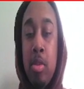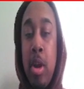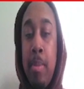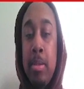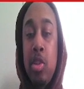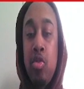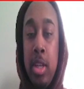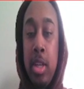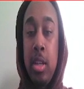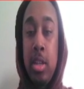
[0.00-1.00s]
Droplets is
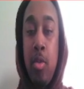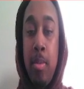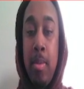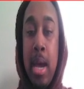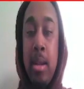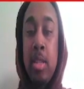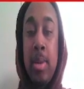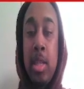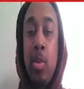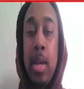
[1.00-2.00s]
really good this format,
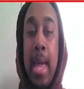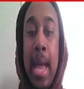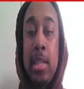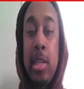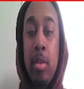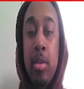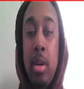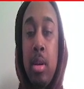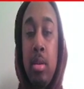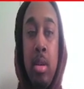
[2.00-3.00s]
especially with cash out
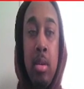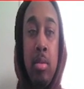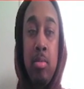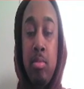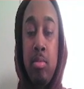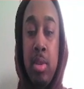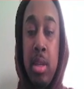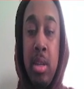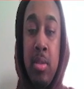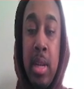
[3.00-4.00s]
the,
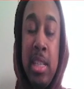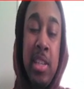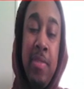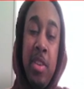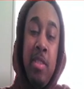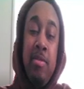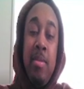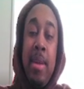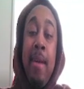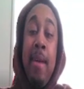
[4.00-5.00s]
really, like Shifter, if
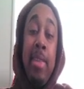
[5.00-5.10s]
somebody have it,